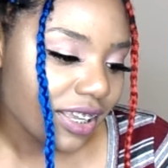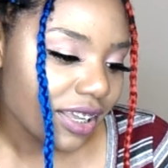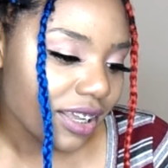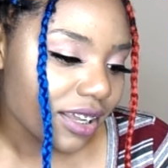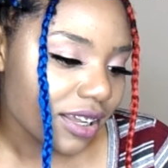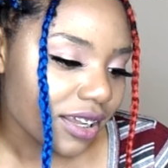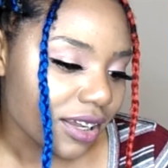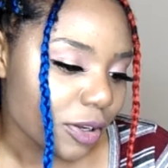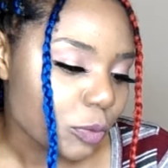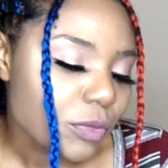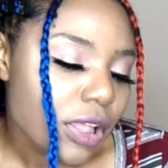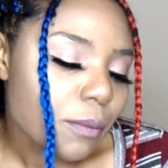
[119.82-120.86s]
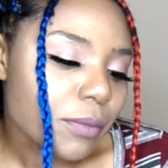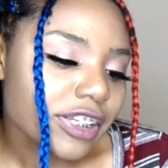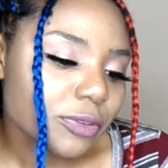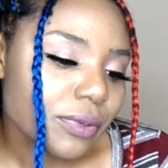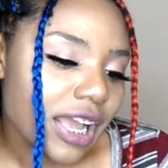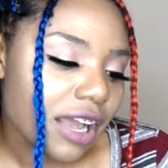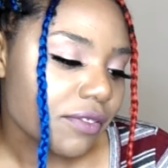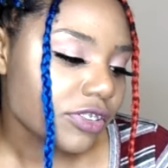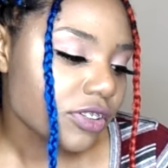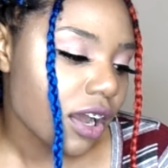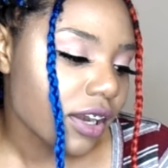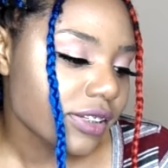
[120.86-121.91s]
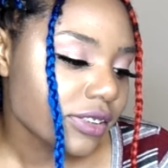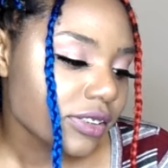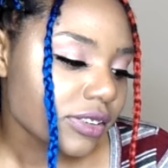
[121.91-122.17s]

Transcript: Uh, plus, we haven't talked